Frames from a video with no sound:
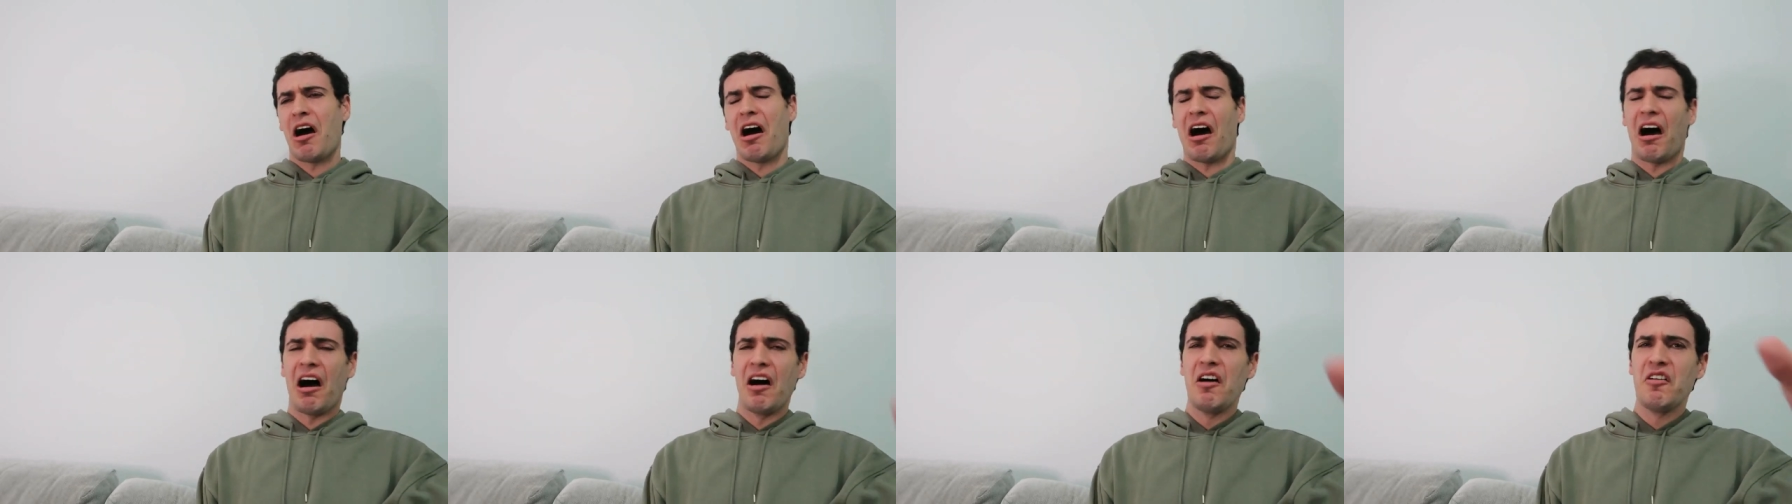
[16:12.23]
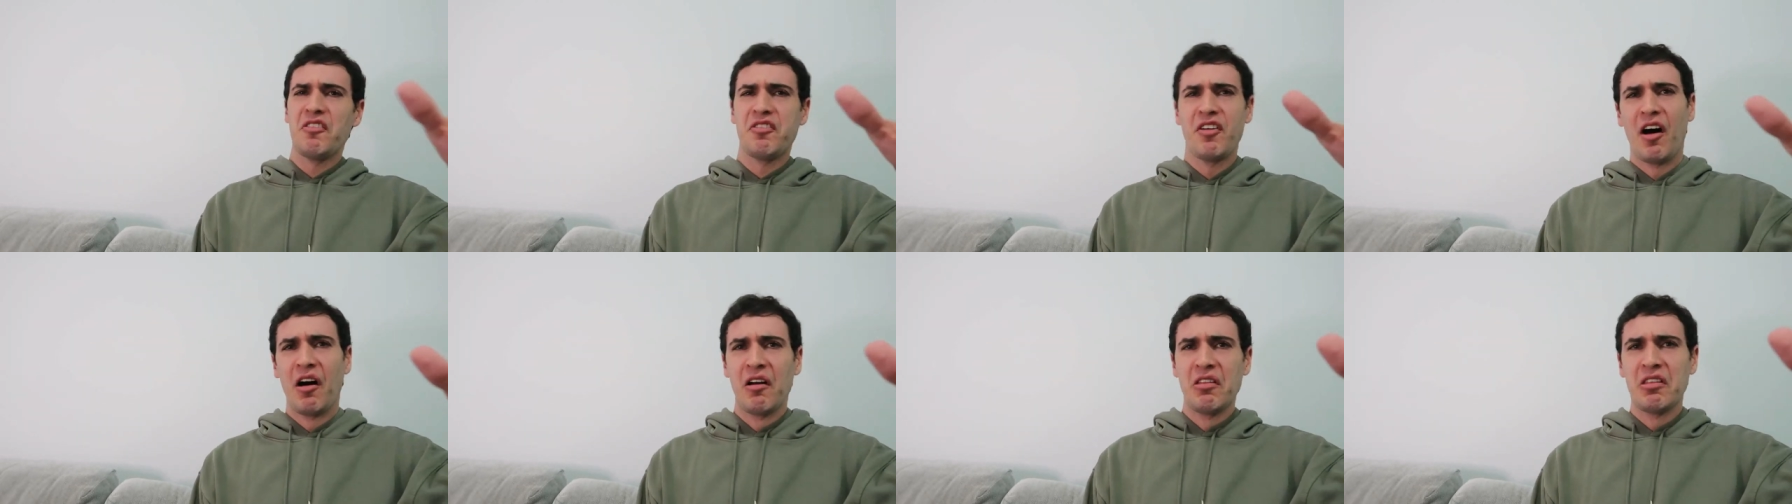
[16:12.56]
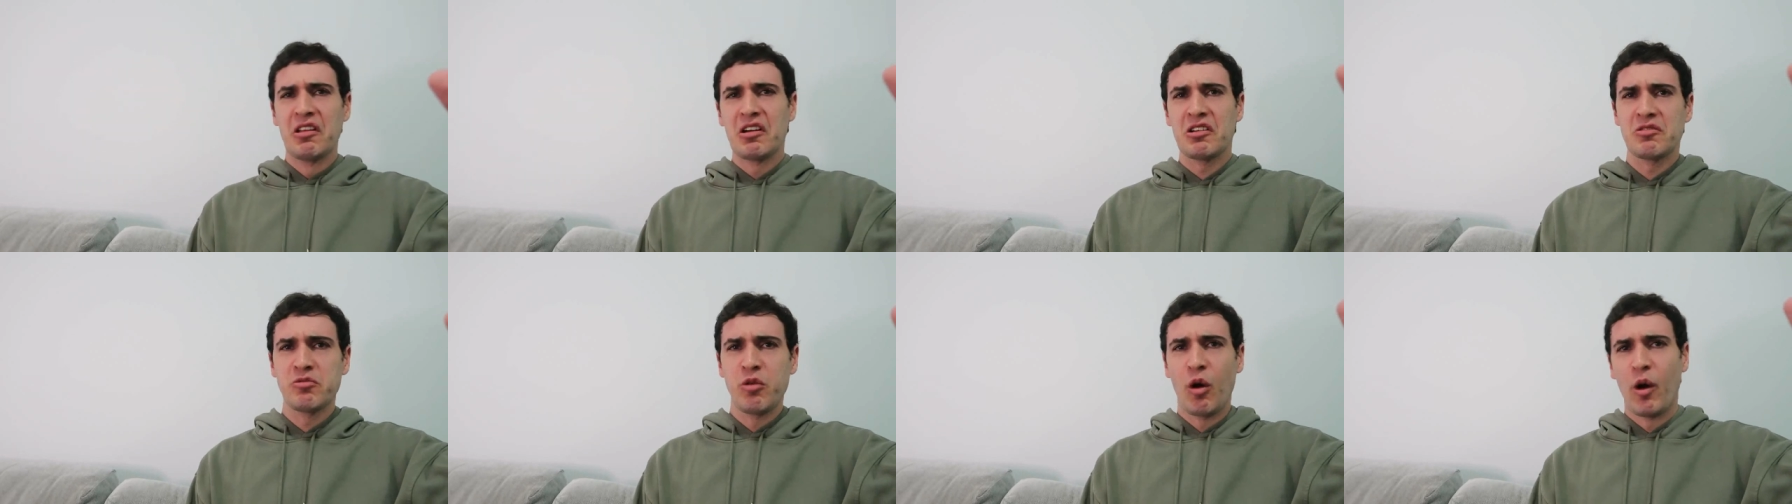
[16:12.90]
I found
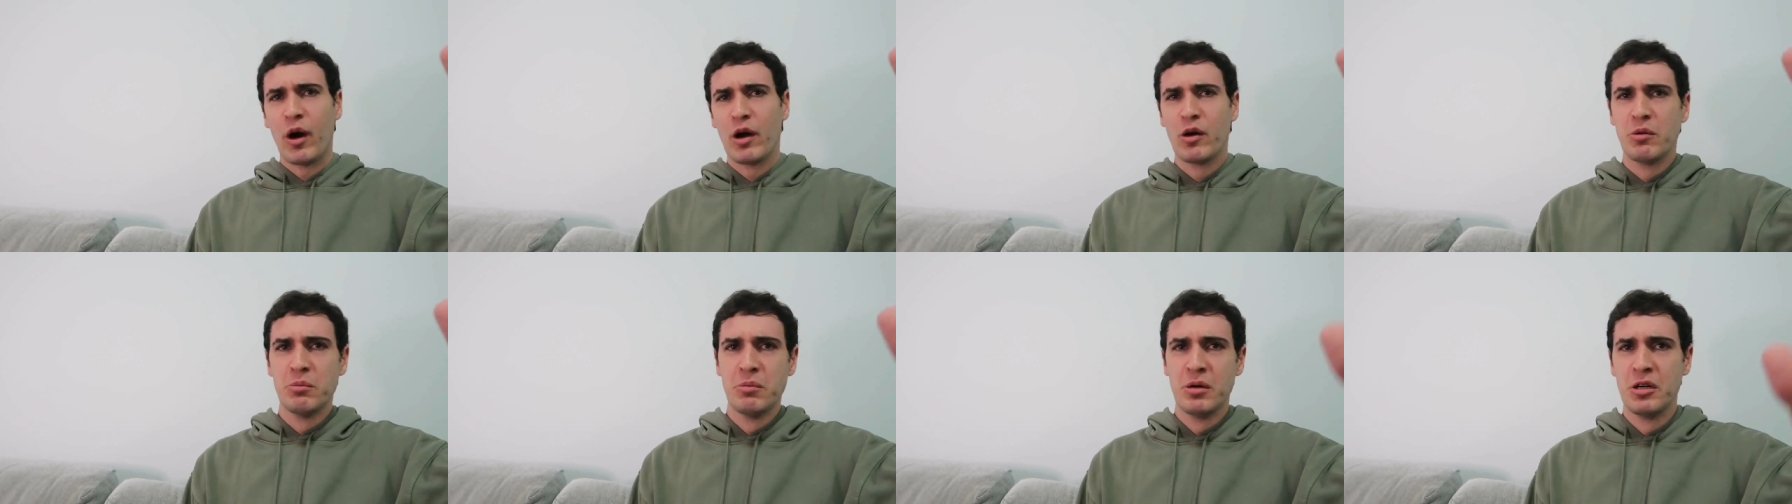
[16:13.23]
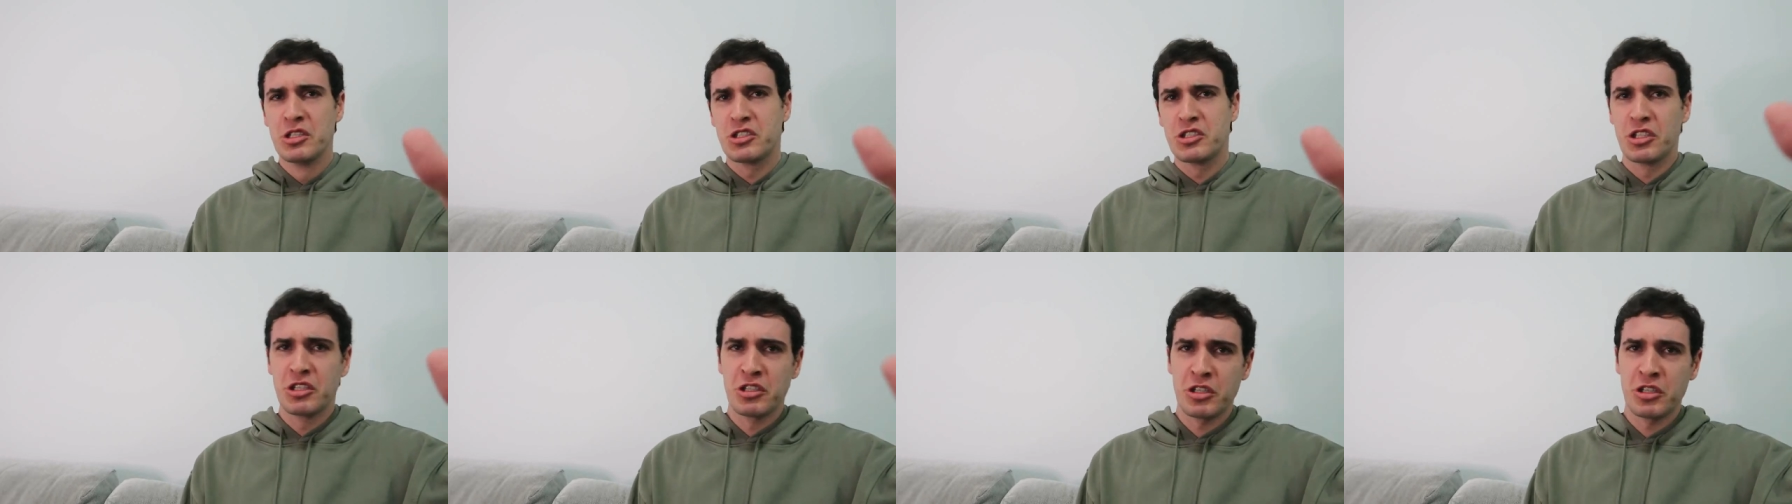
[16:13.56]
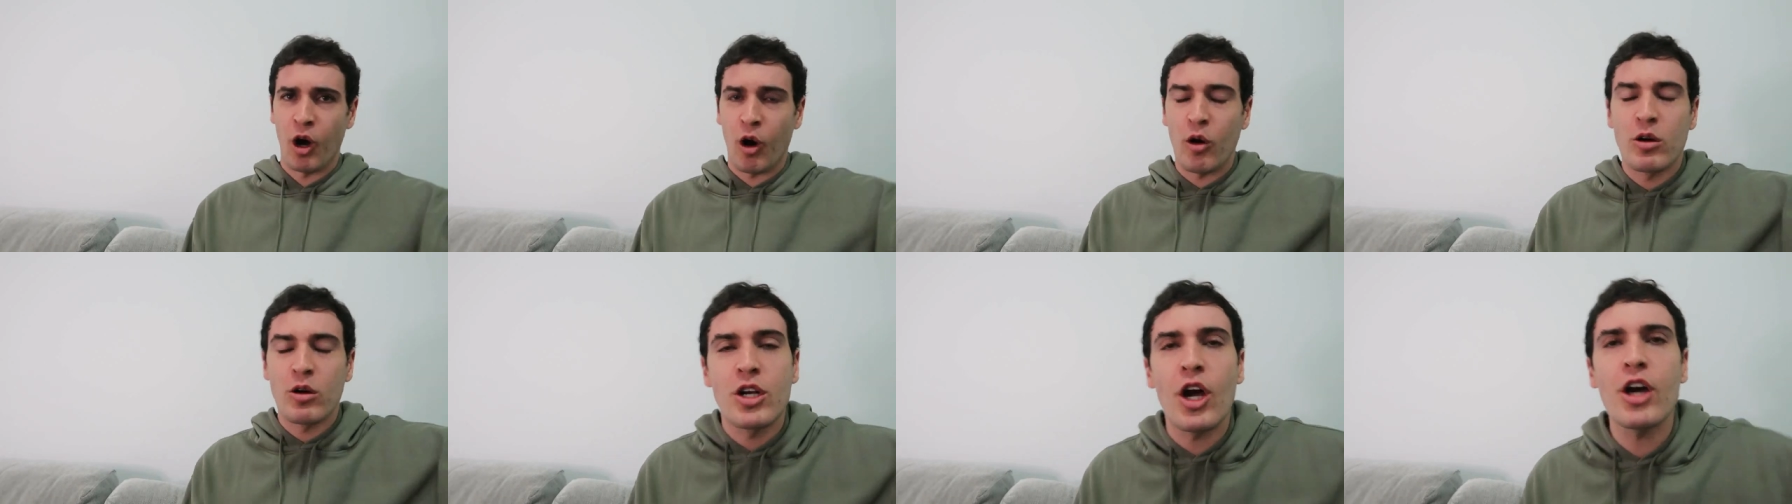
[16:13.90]
the royal merchant
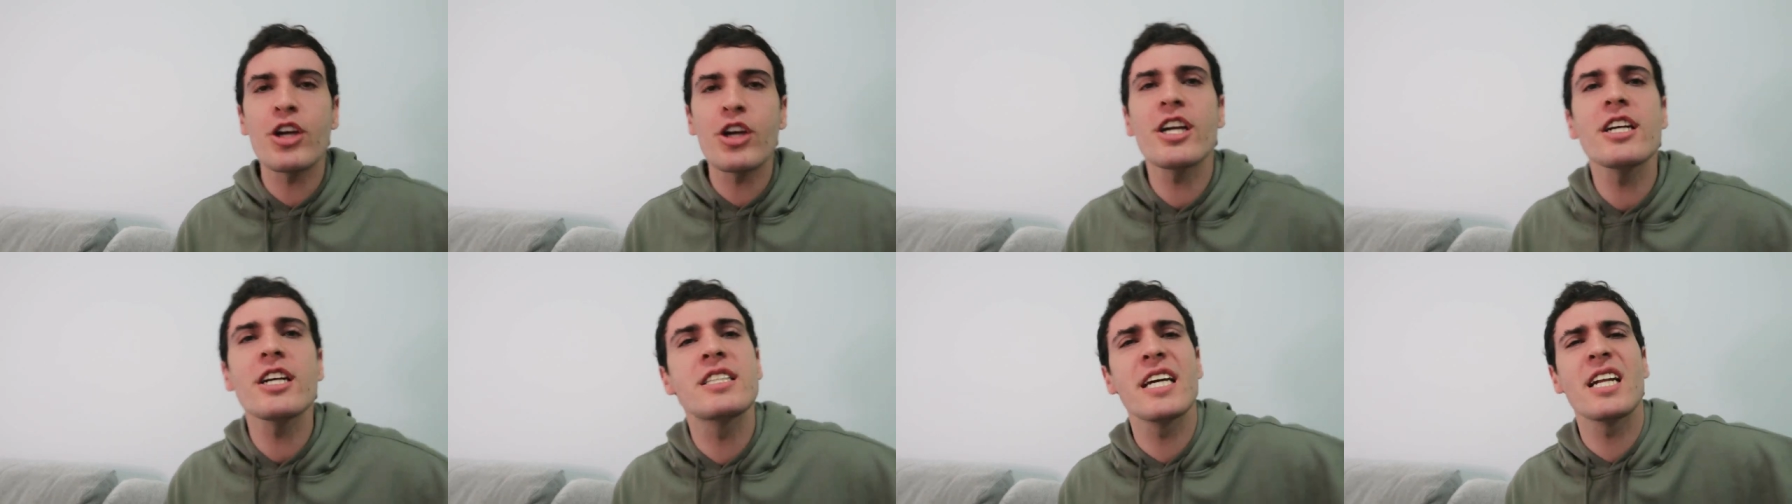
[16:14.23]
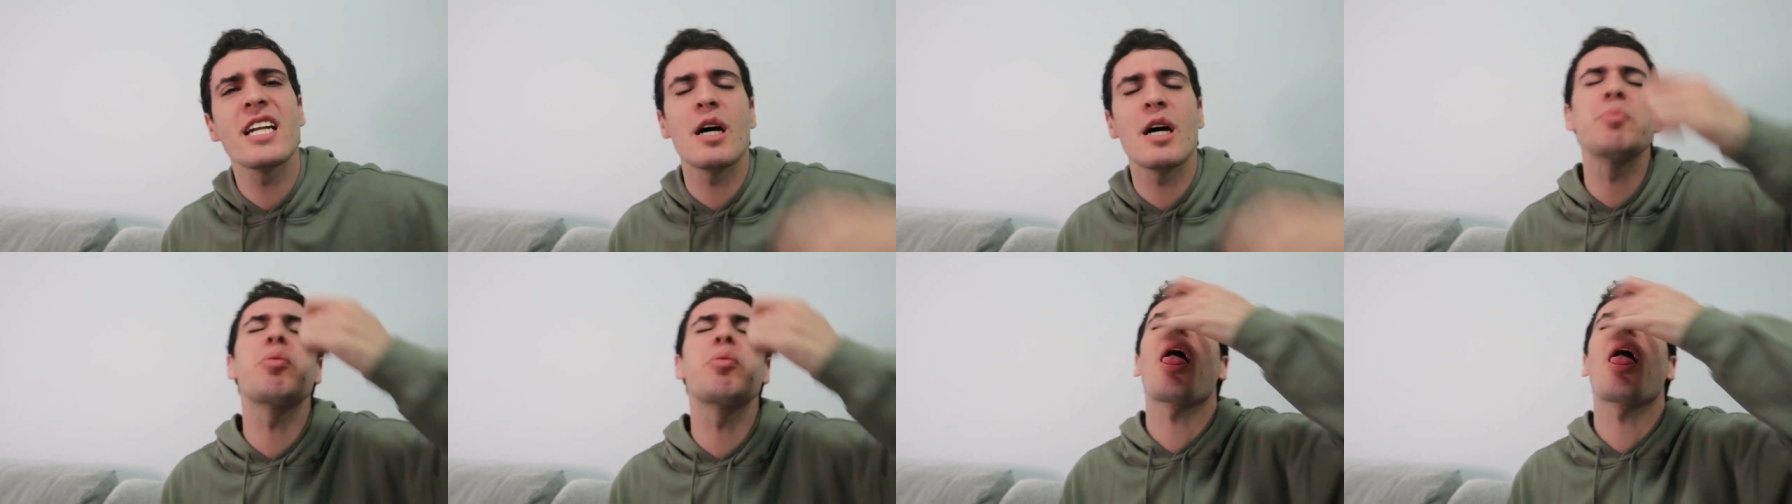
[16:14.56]
gold. No, you didn't.